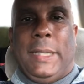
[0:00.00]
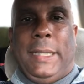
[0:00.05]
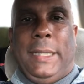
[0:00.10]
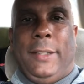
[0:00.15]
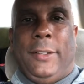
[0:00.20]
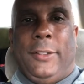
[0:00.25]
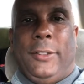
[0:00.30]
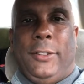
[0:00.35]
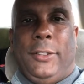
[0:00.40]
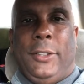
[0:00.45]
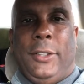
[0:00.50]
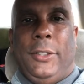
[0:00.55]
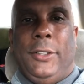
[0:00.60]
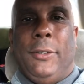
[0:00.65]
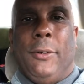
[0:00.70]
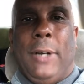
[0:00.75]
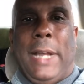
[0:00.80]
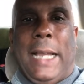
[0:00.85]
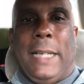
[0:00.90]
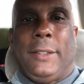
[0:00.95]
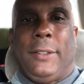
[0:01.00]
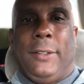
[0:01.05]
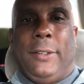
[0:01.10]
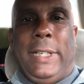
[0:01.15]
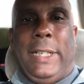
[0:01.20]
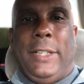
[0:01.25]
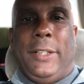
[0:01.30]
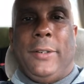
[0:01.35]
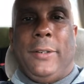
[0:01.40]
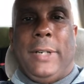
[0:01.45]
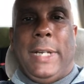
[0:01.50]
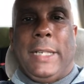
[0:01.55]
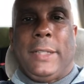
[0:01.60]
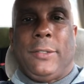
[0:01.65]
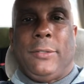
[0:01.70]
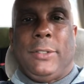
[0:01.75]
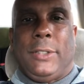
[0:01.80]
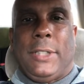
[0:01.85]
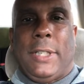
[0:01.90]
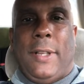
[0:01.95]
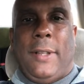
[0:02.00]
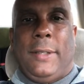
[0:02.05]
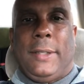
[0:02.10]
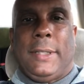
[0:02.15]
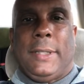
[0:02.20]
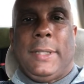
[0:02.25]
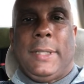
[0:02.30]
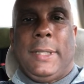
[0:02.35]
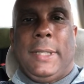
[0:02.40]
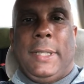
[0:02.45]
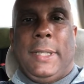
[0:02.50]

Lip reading: either the direct or indirect result